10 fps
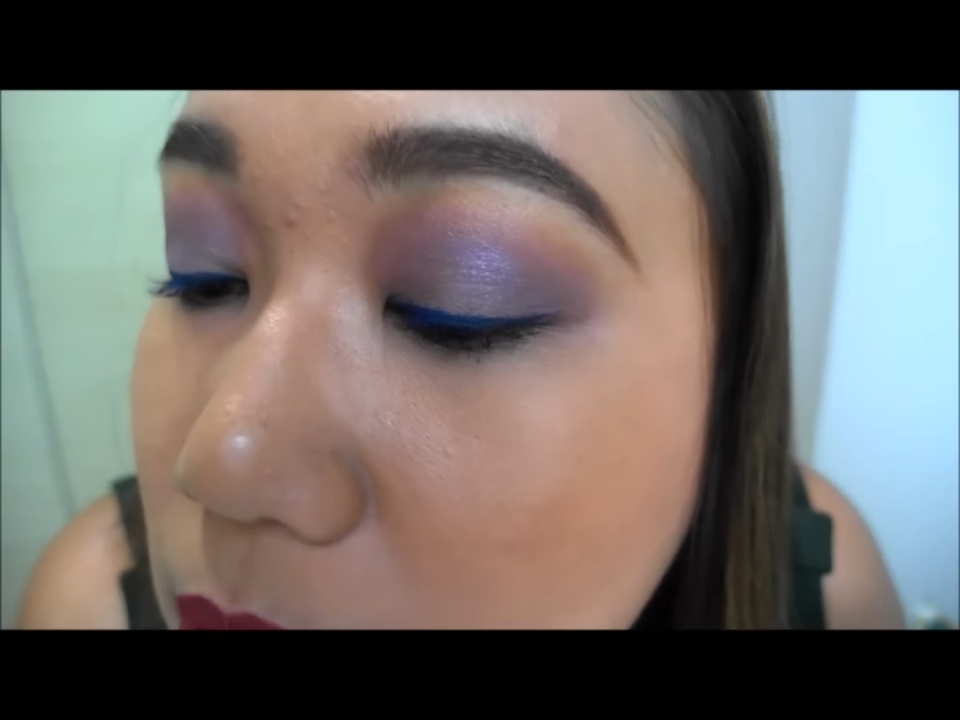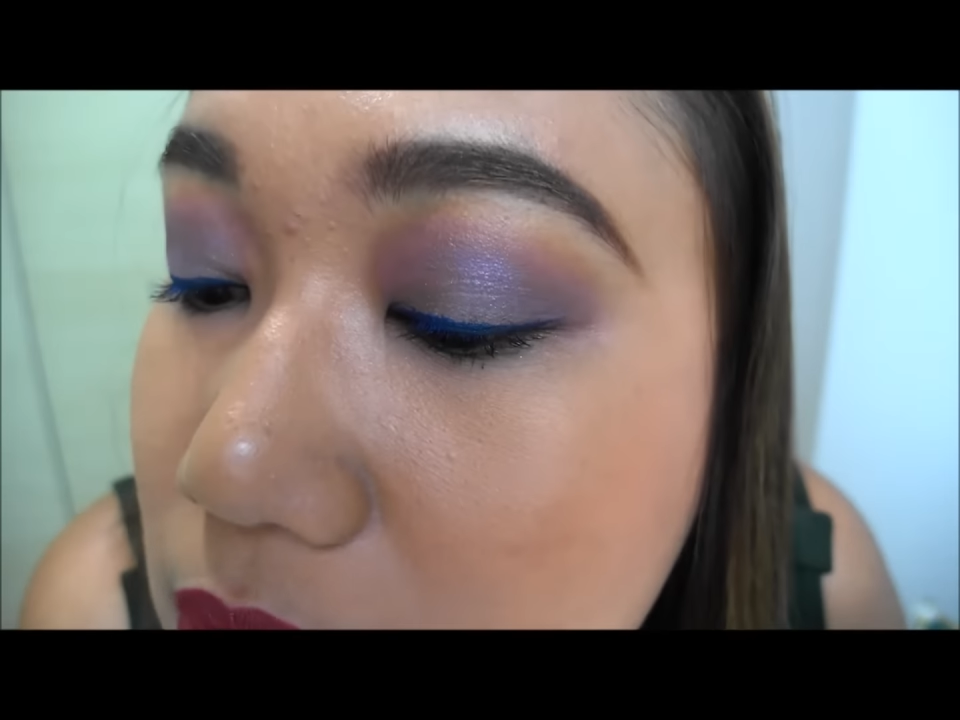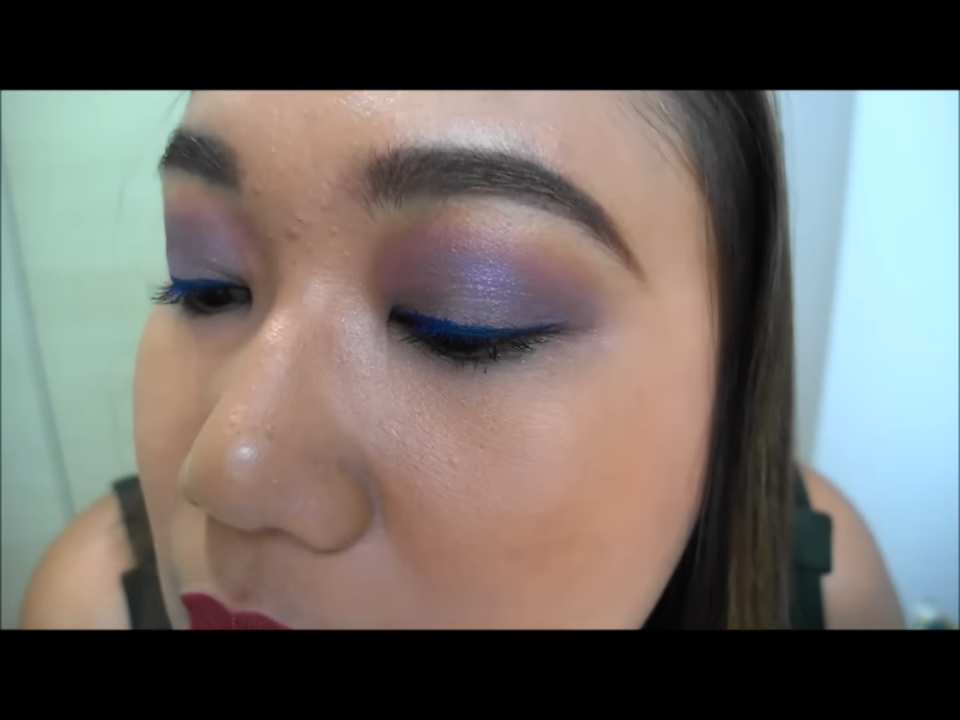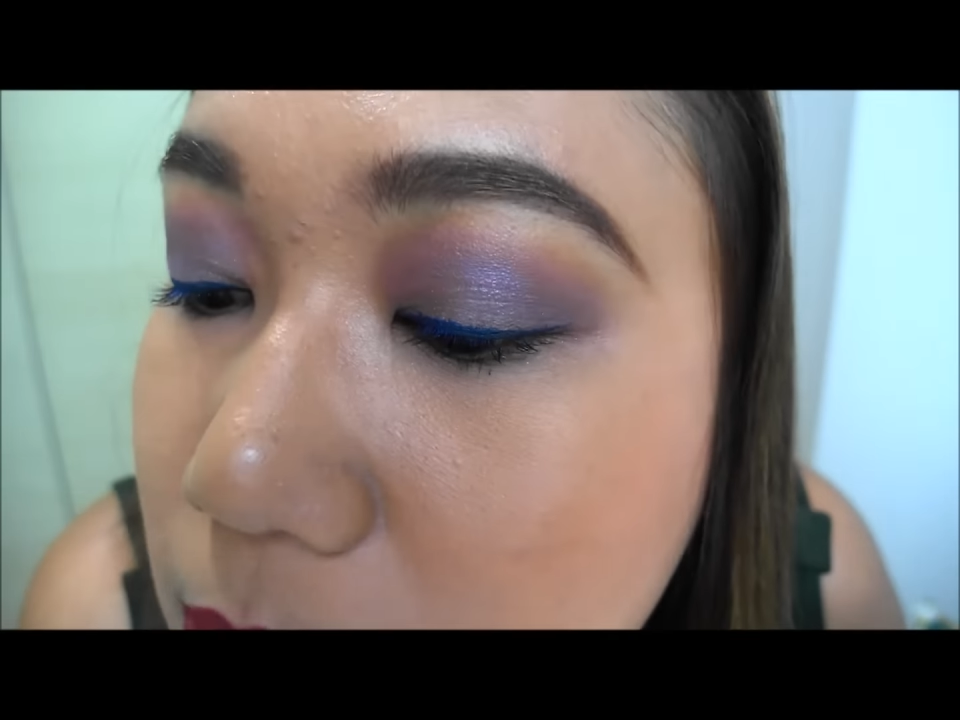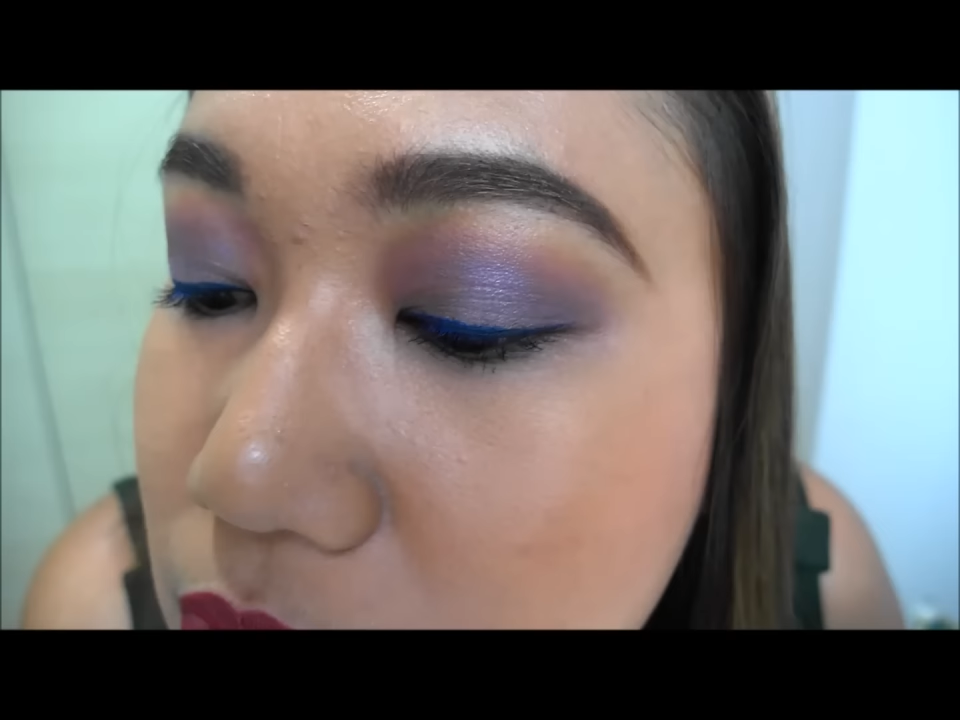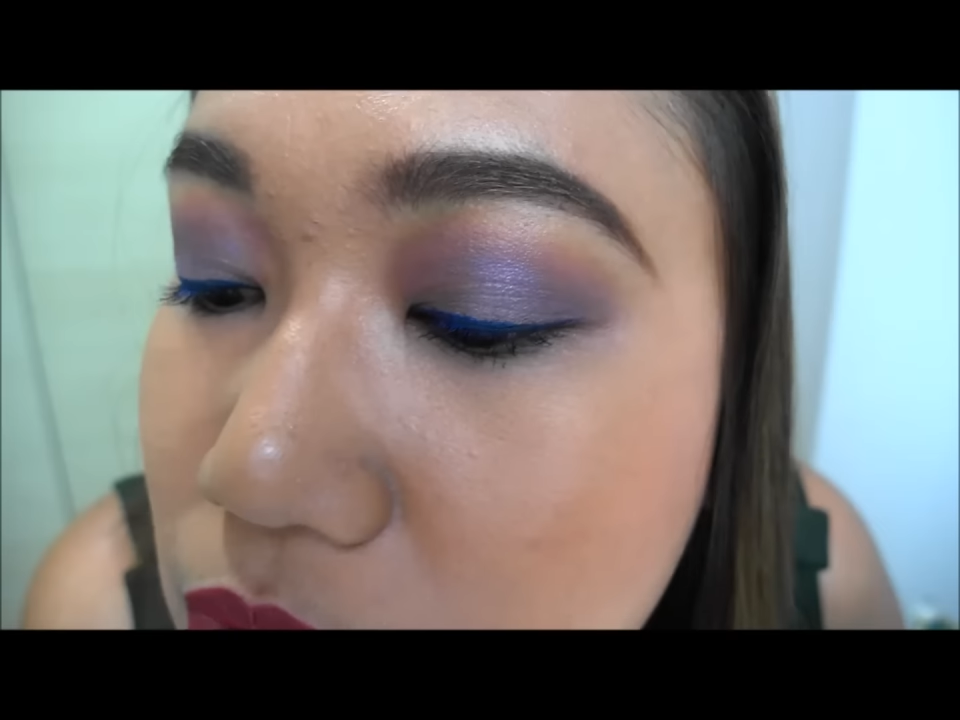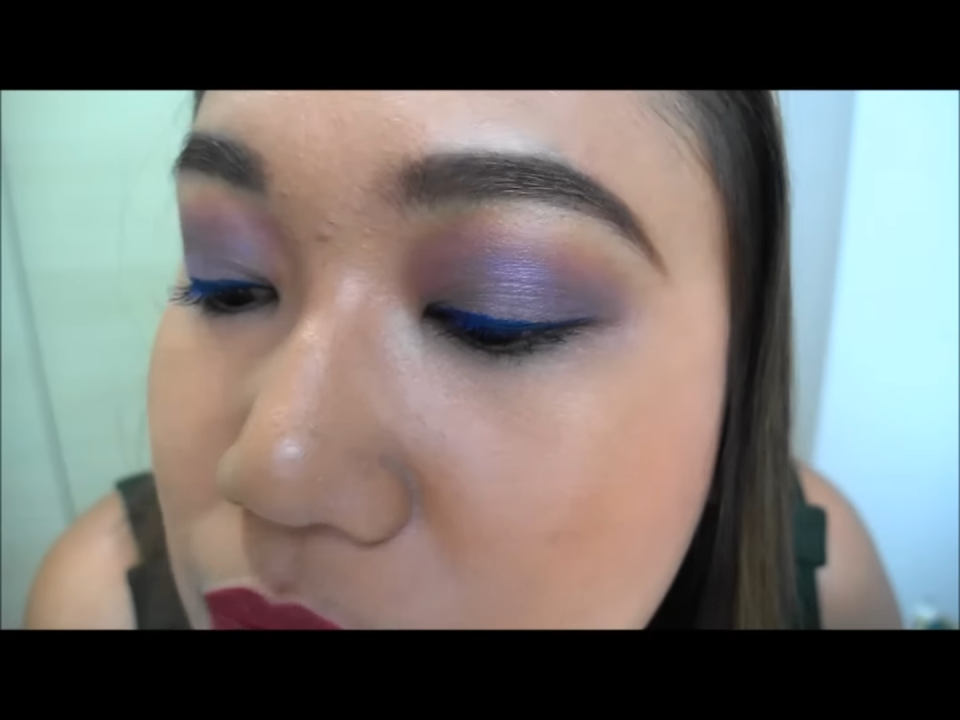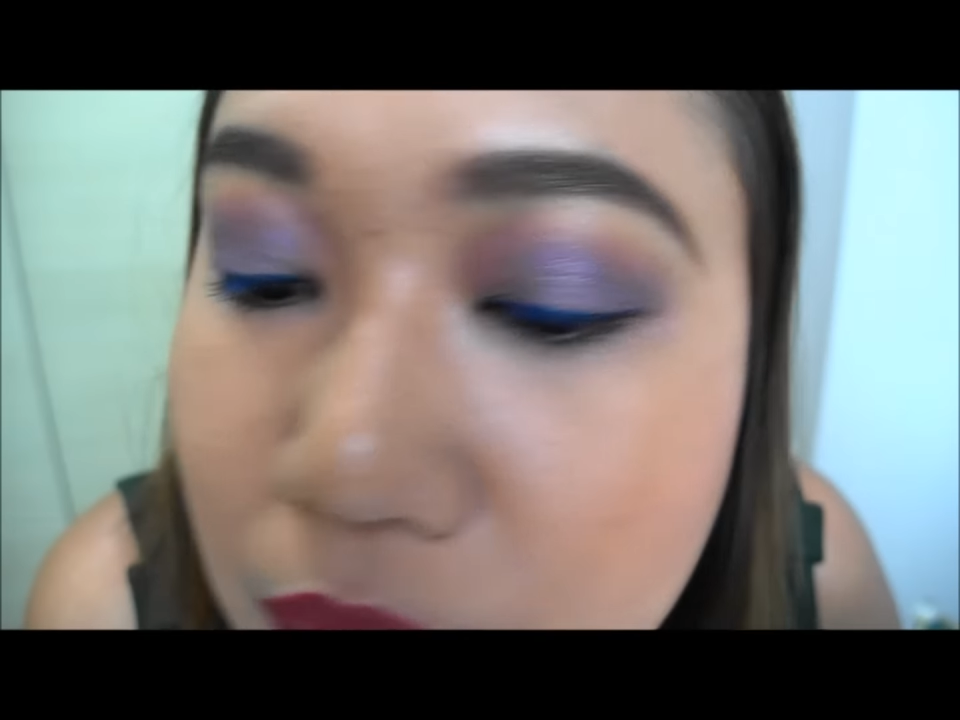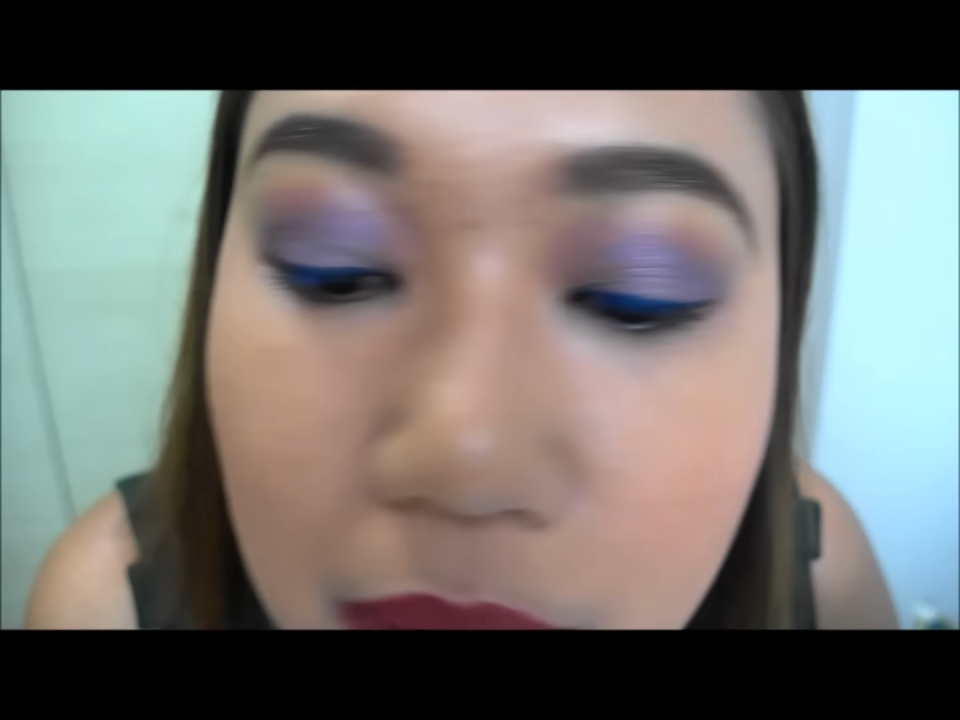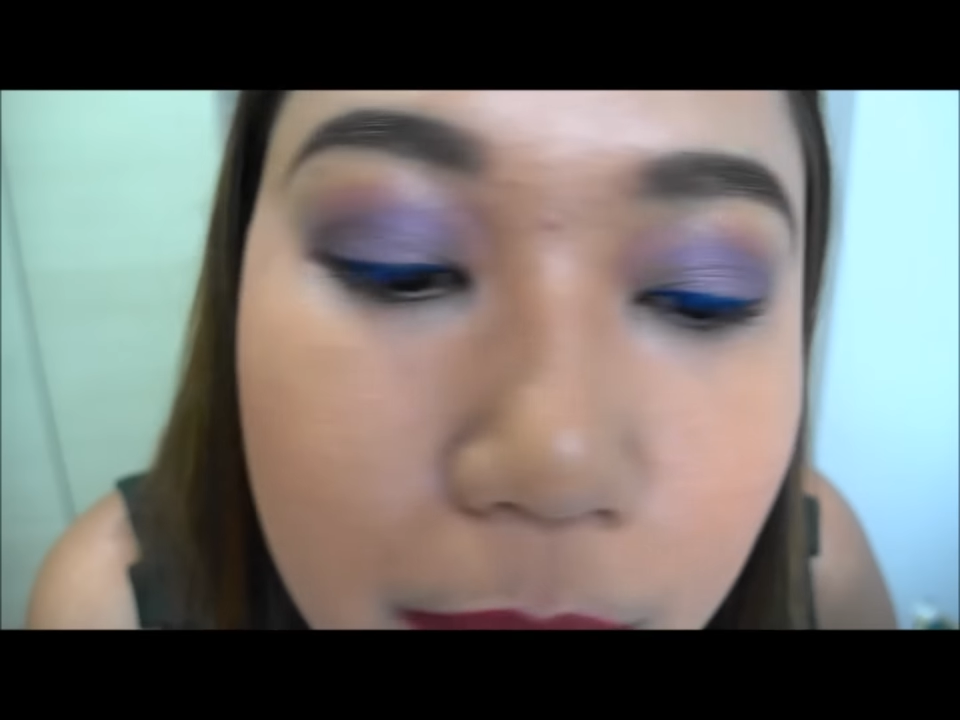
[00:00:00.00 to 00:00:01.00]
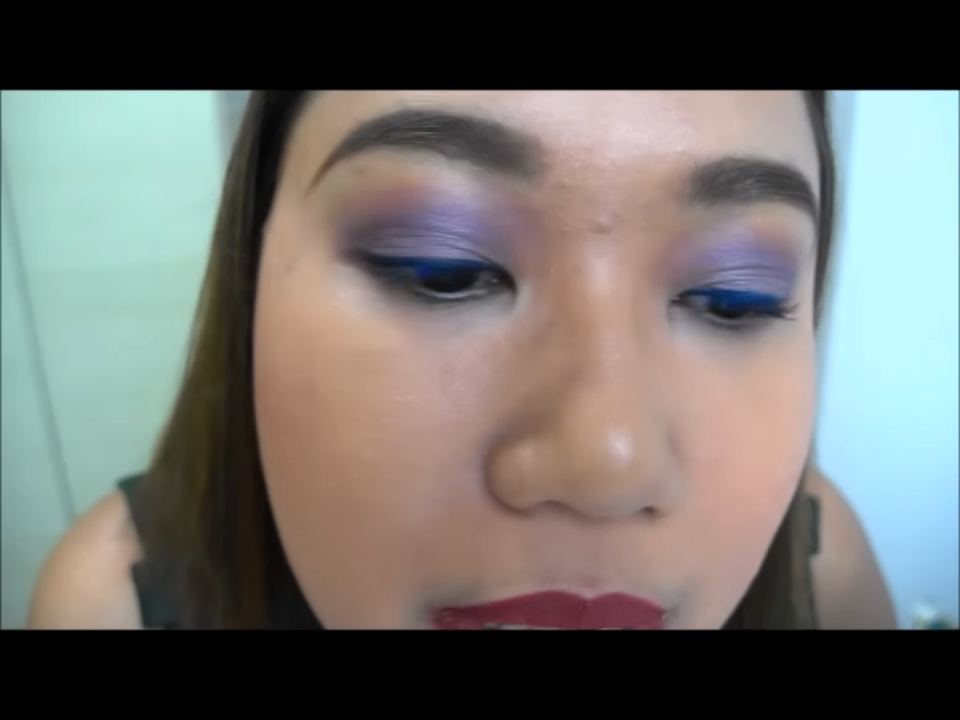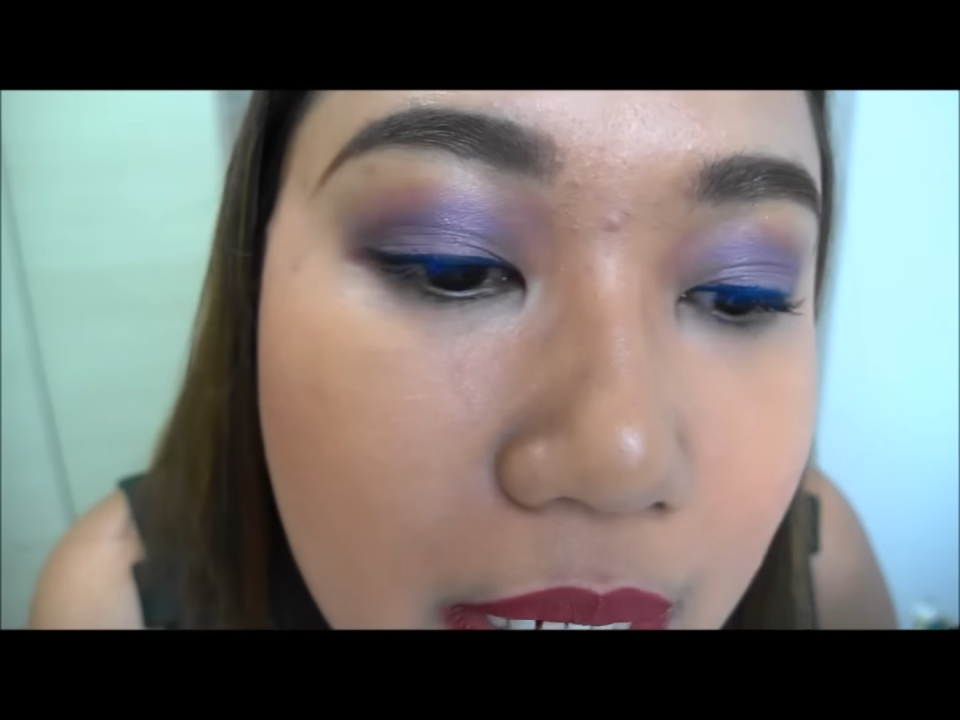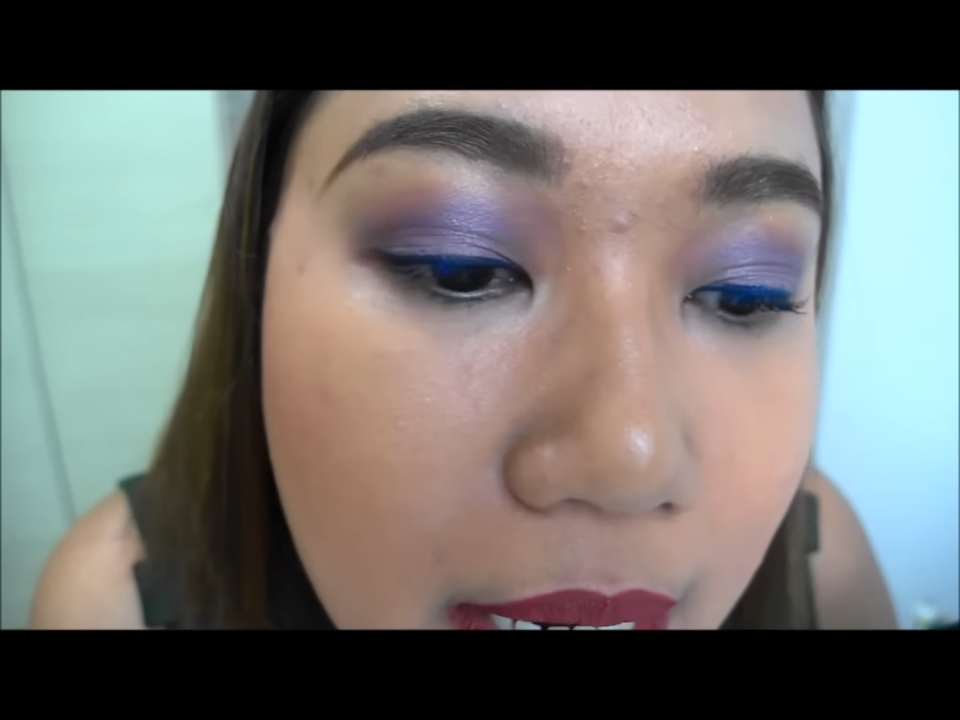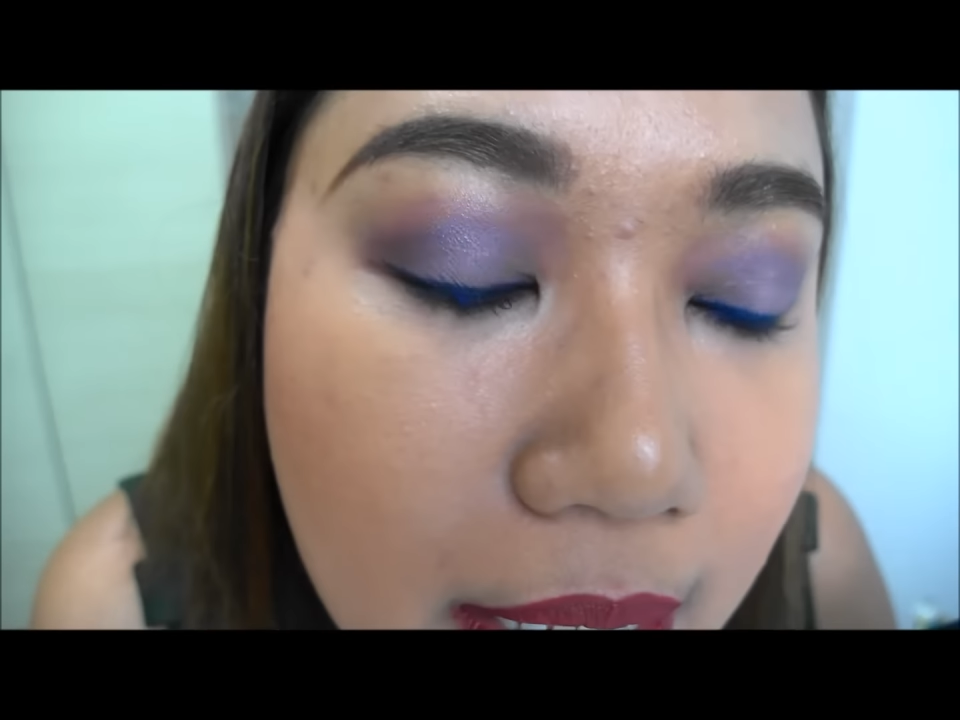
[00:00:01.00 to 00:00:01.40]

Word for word: was able to create with it,